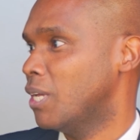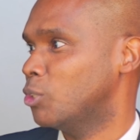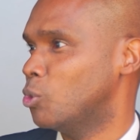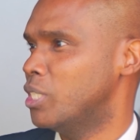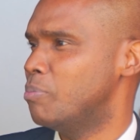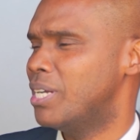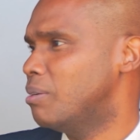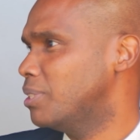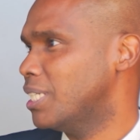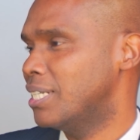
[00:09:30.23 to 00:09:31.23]
So it
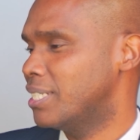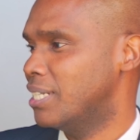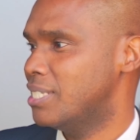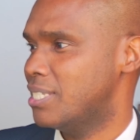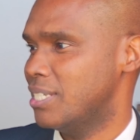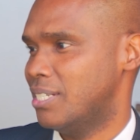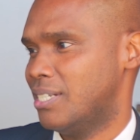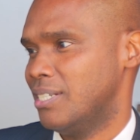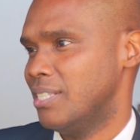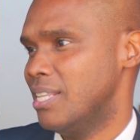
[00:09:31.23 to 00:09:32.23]
becomes unrealistic.
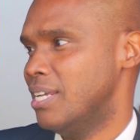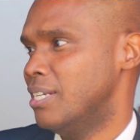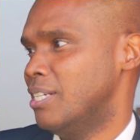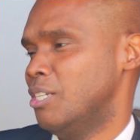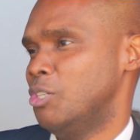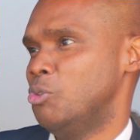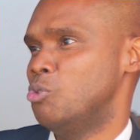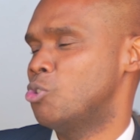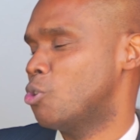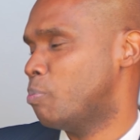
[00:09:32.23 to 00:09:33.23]
Then you
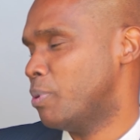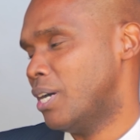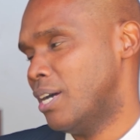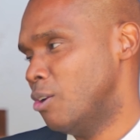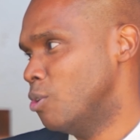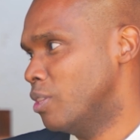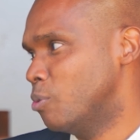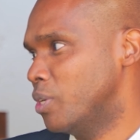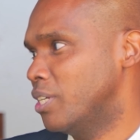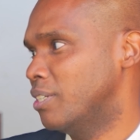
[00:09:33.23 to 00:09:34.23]
drop along the
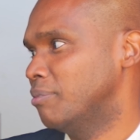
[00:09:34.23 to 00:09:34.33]
way.